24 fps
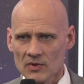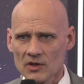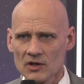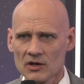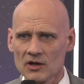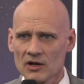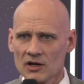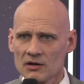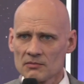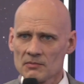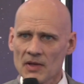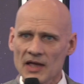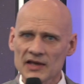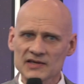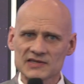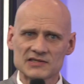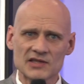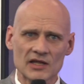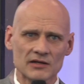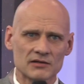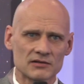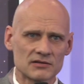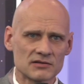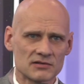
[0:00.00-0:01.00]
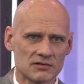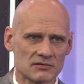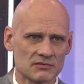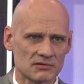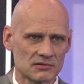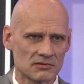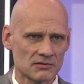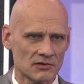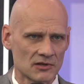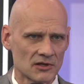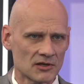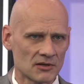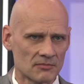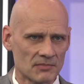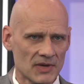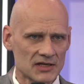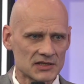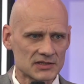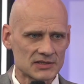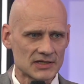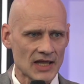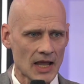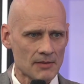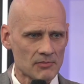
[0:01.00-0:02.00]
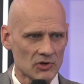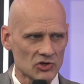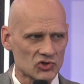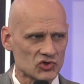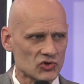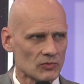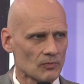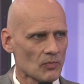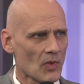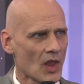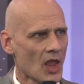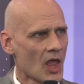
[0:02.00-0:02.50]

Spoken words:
accident made damage.